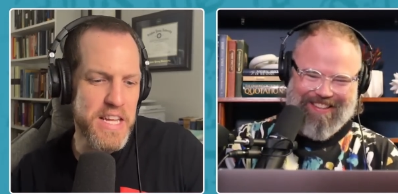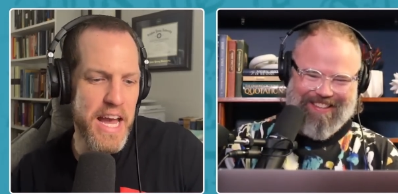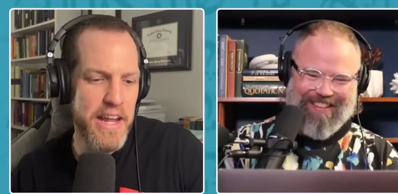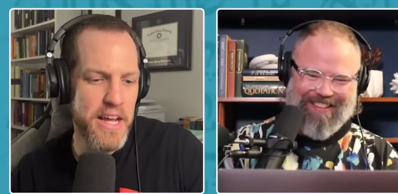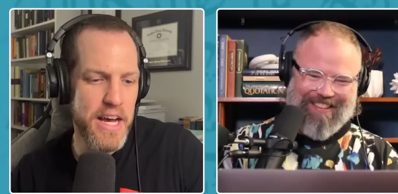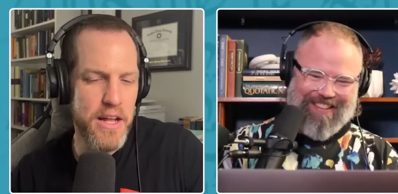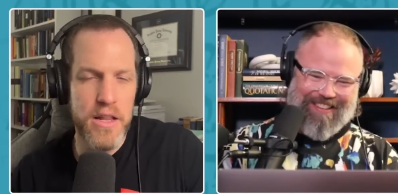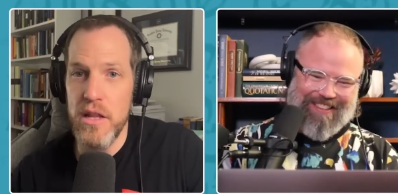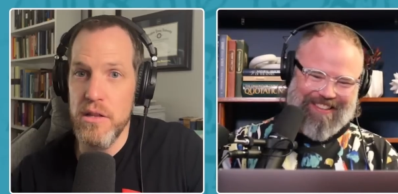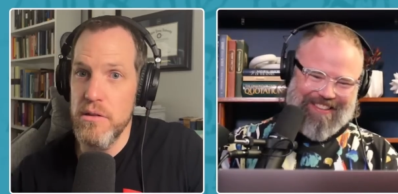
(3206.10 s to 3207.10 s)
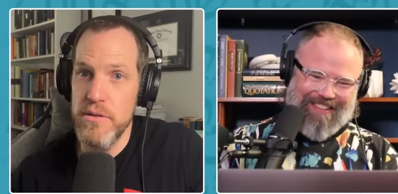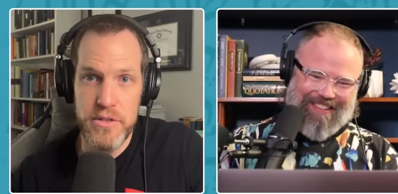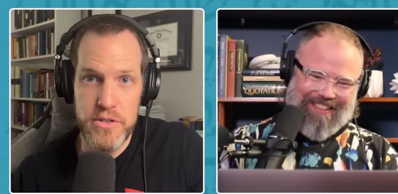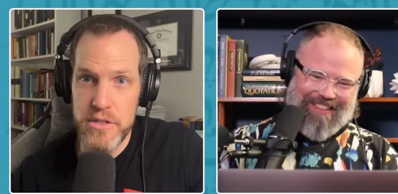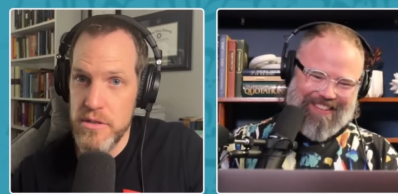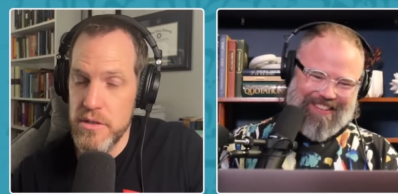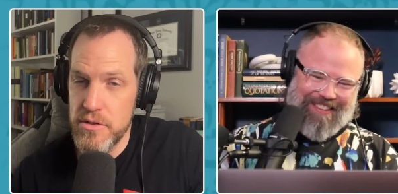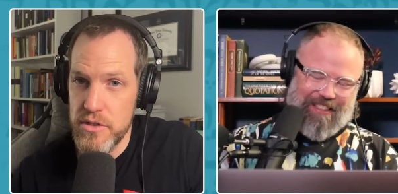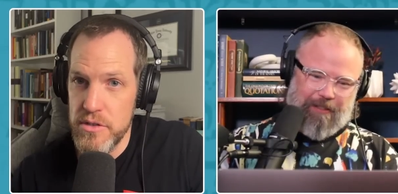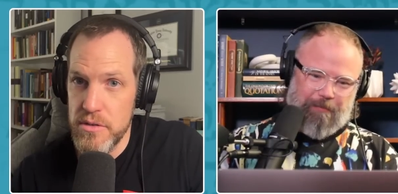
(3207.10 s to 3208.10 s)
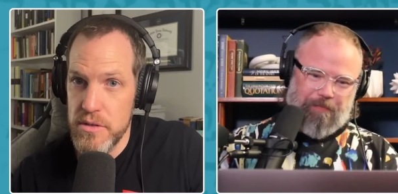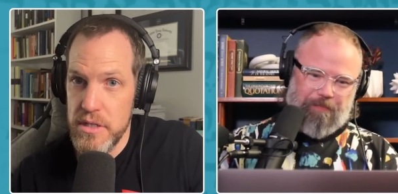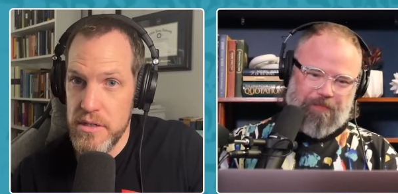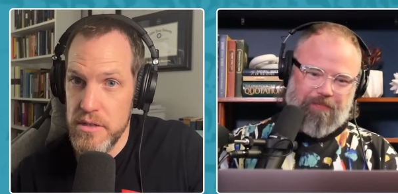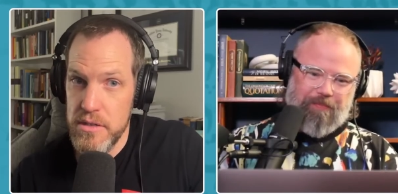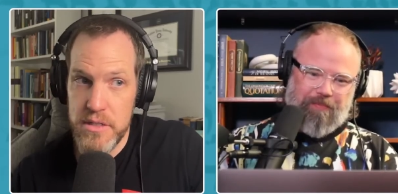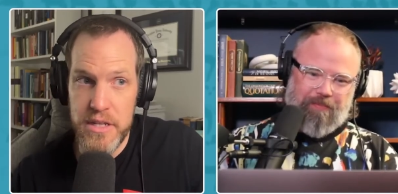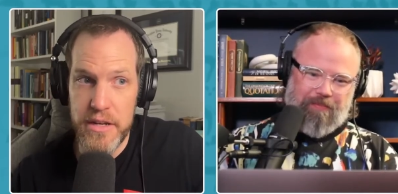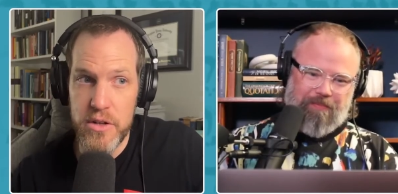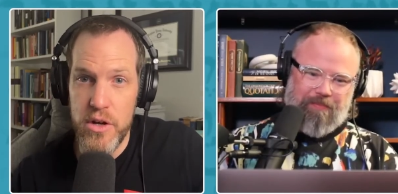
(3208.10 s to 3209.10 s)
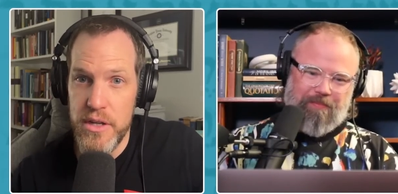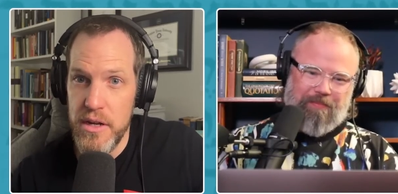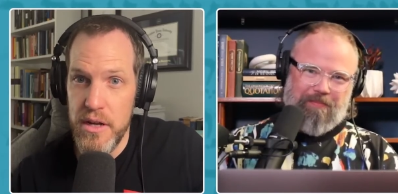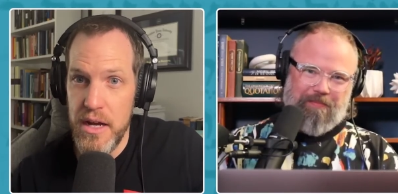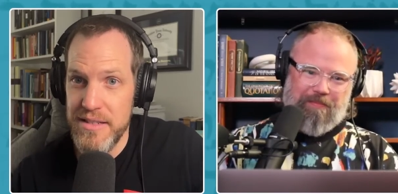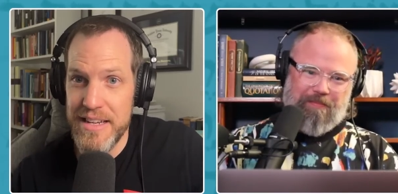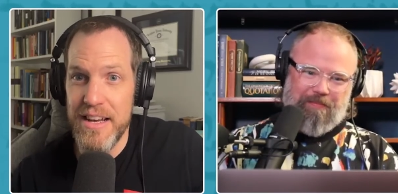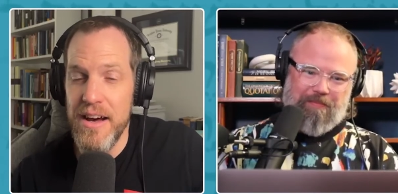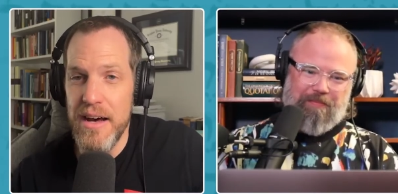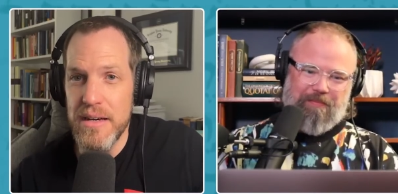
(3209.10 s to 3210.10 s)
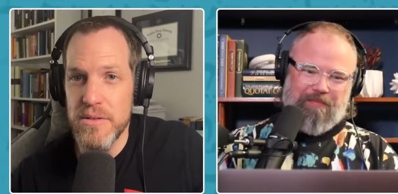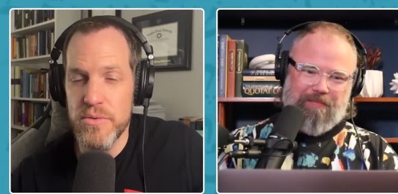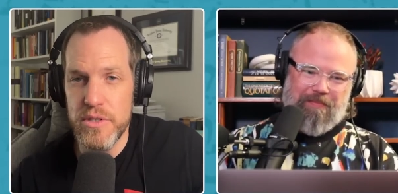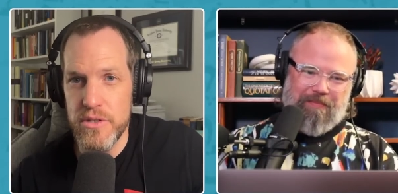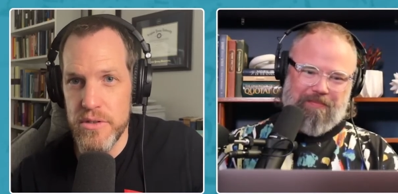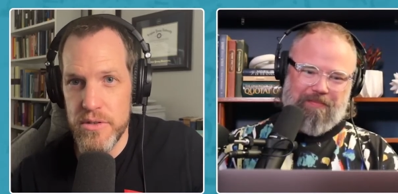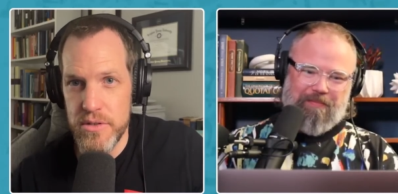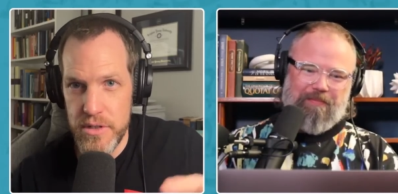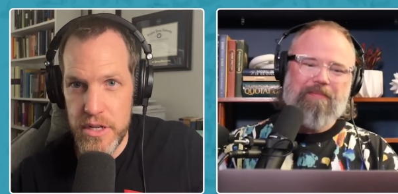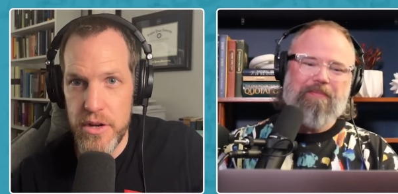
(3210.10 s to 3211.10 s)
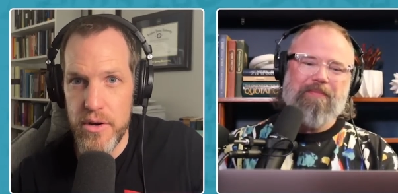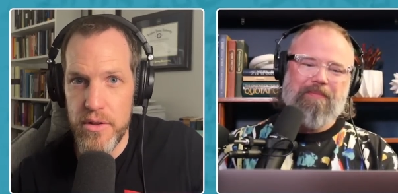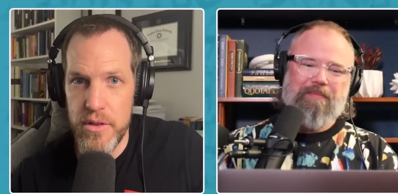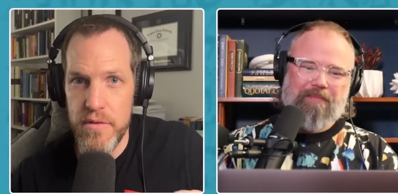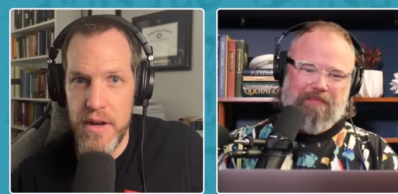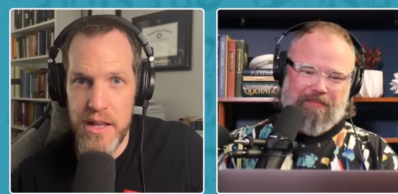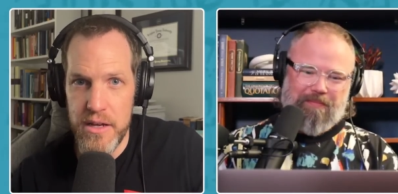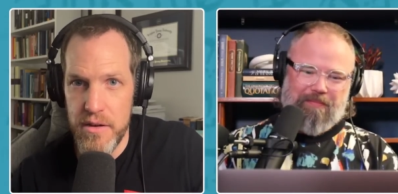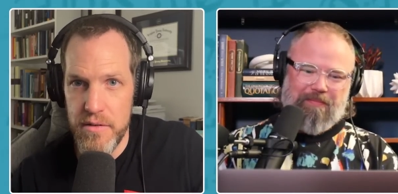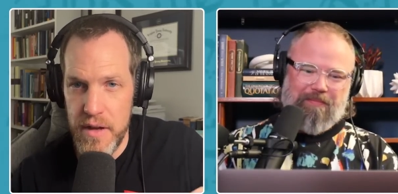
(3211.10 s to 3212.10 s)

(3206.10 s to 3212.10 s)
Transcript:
Speaker 1: and uh, uh, there's a there's a, a, site called uh, Azekah, which is near the Valley of